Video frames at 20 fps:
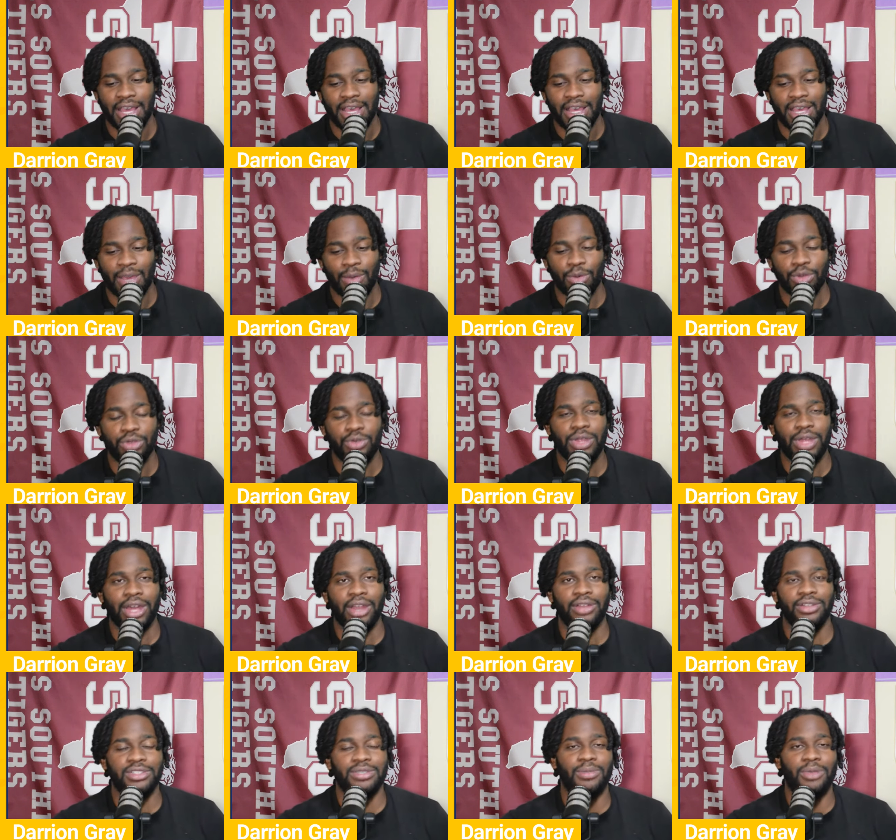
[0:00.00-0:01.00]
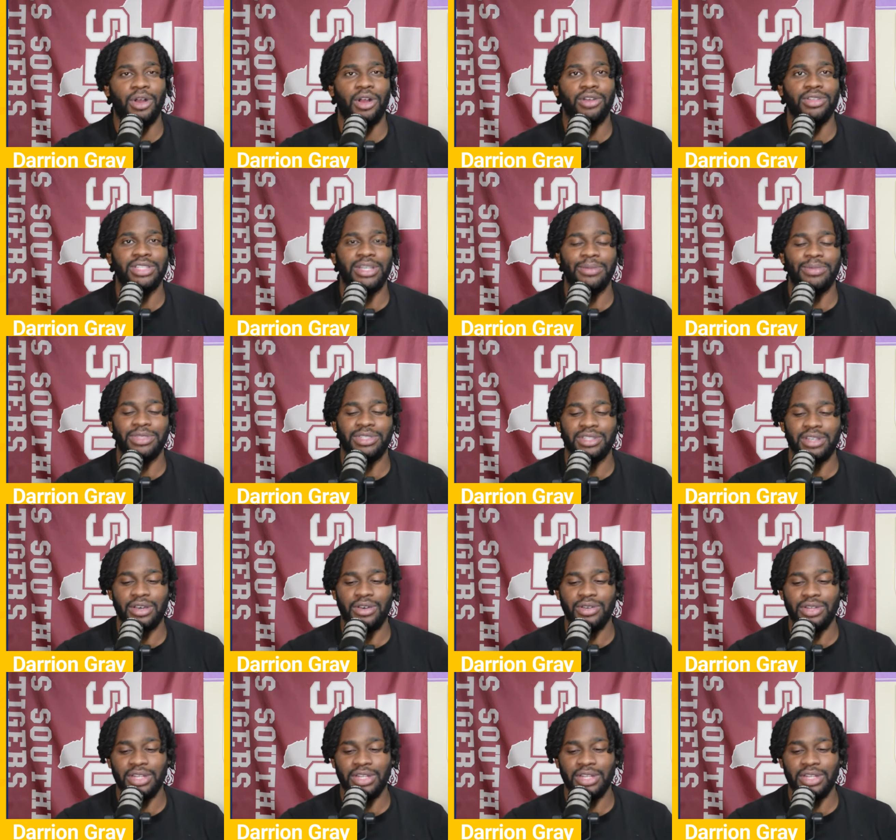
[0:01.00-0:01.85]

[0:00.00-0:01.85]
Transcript: And we'll do that on tomorrow's episode.